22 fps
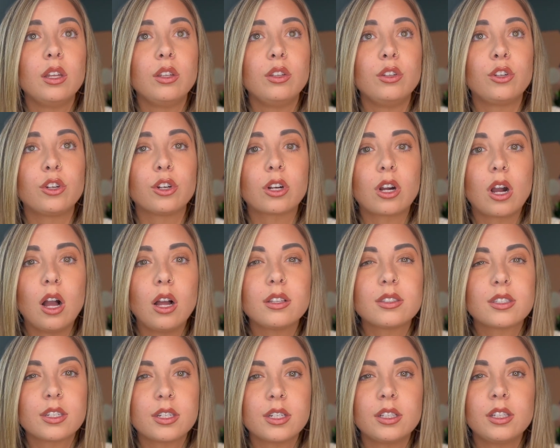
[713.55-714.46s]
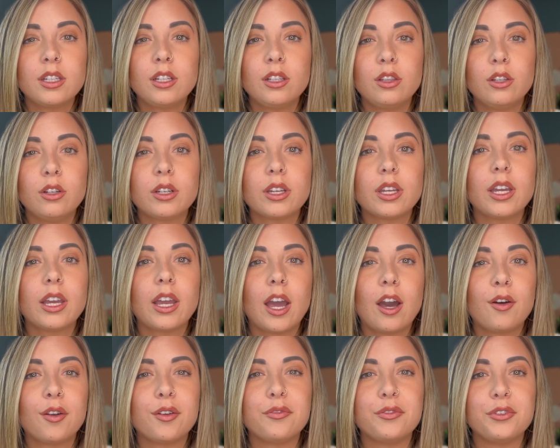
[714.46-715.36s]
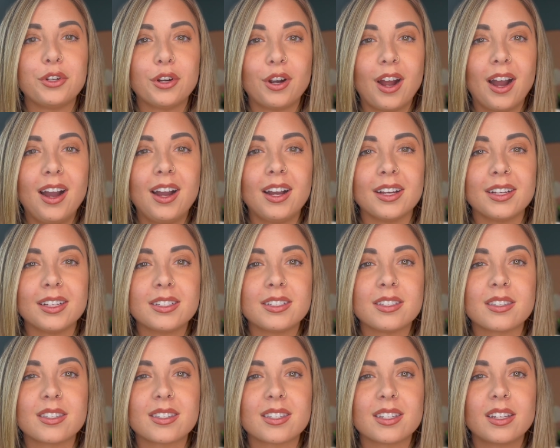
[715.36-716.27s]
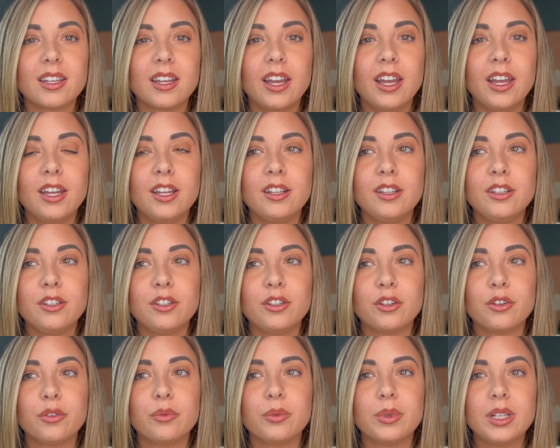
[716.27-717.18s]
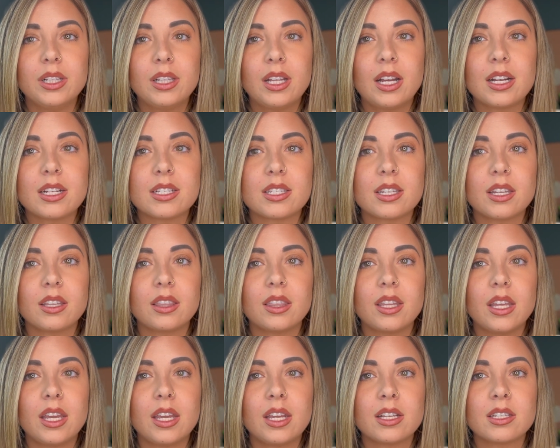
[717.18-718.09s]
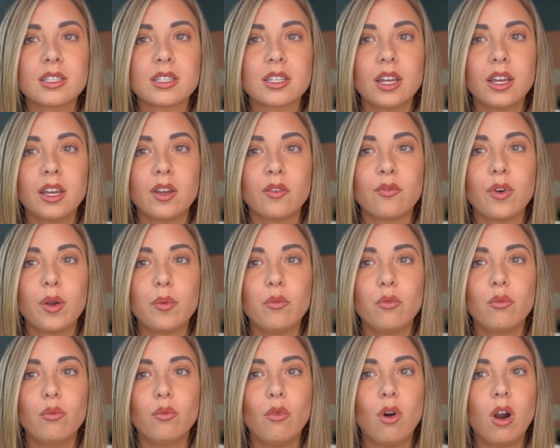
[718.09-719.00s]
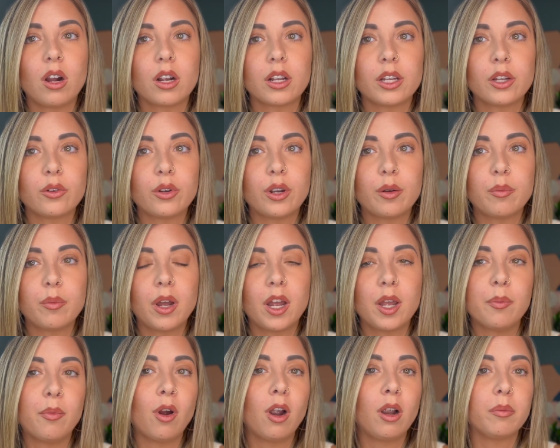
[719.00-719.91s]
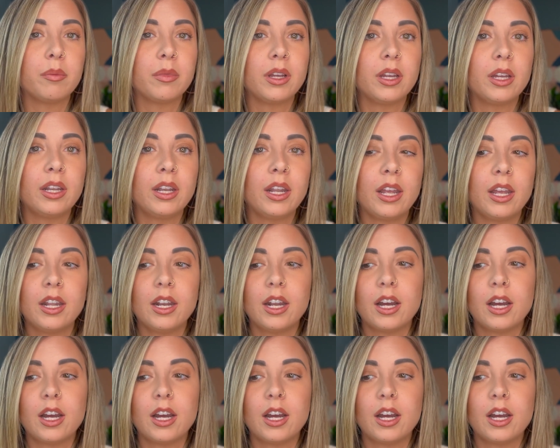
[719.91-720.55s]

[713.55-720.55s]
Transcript: you're constantly looking out of your eyes and you're realizing things. Like if I'm walking around my apartment and